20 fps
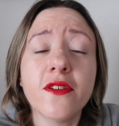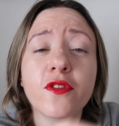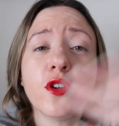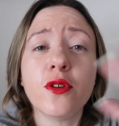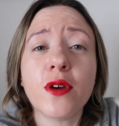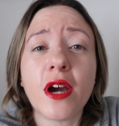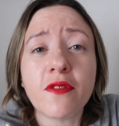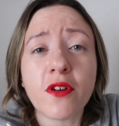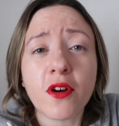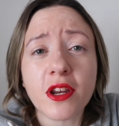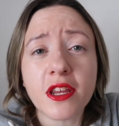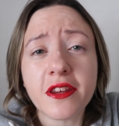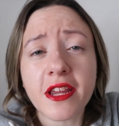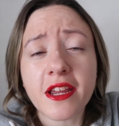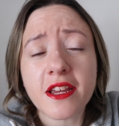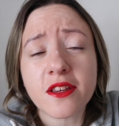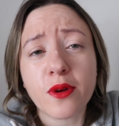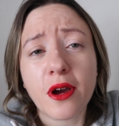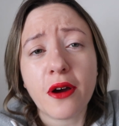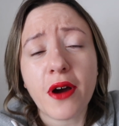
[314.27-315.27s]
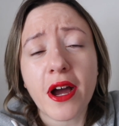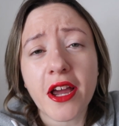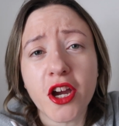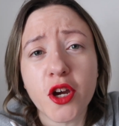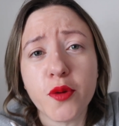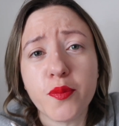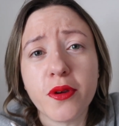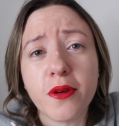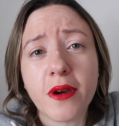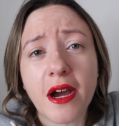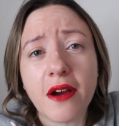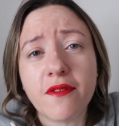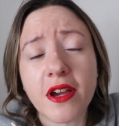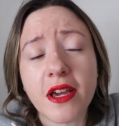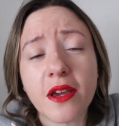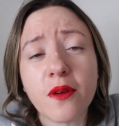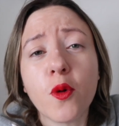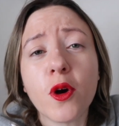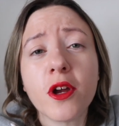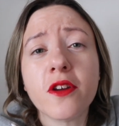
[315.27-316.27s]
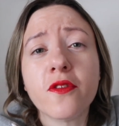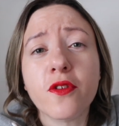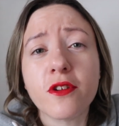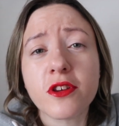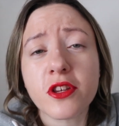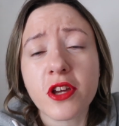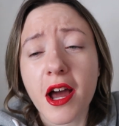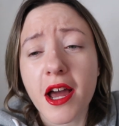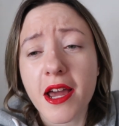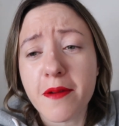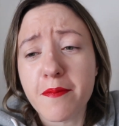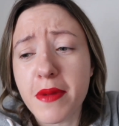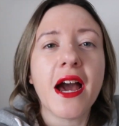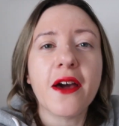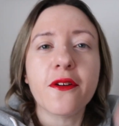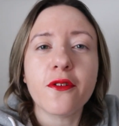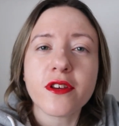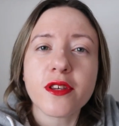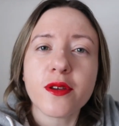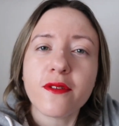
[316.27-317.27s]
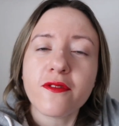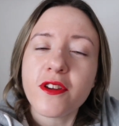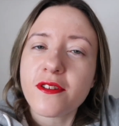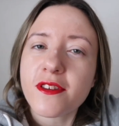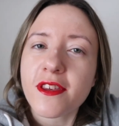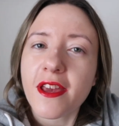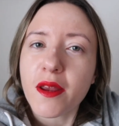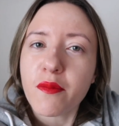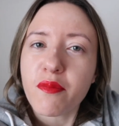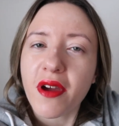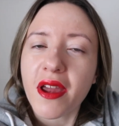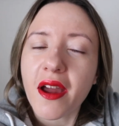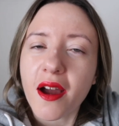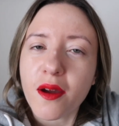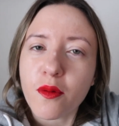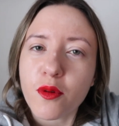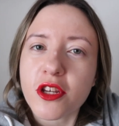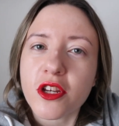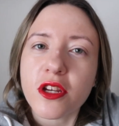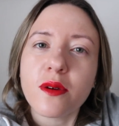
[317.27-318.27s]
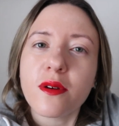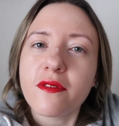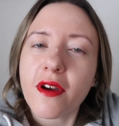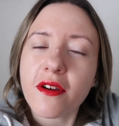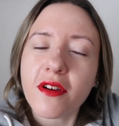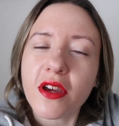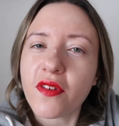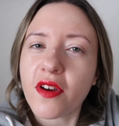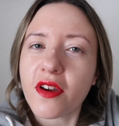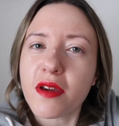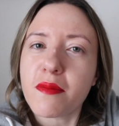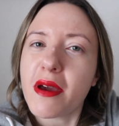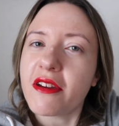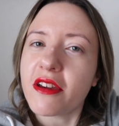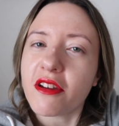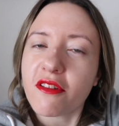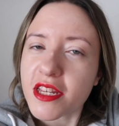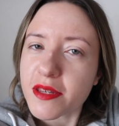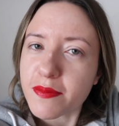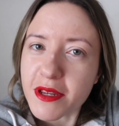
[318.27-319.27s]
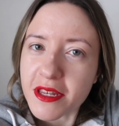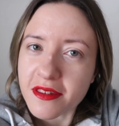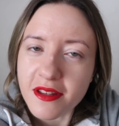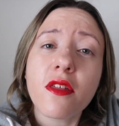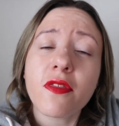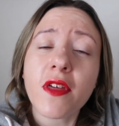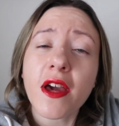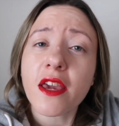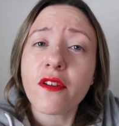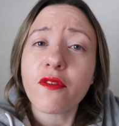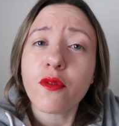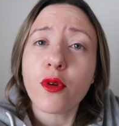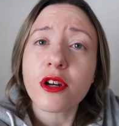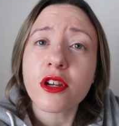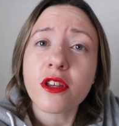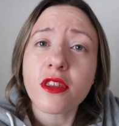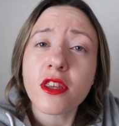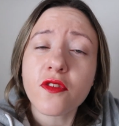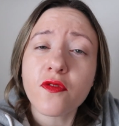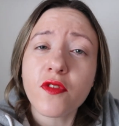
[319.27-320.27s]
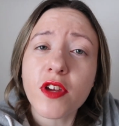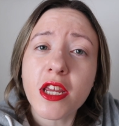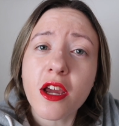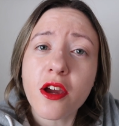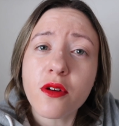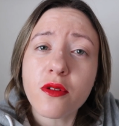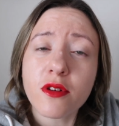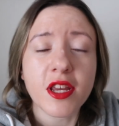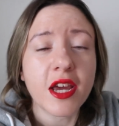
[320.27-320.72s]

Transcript: If you have holiday as well, I hope you have a wonderful time. And also if you celebrate, I wish you a very, very Merry Christmas. Thank you for watching this video.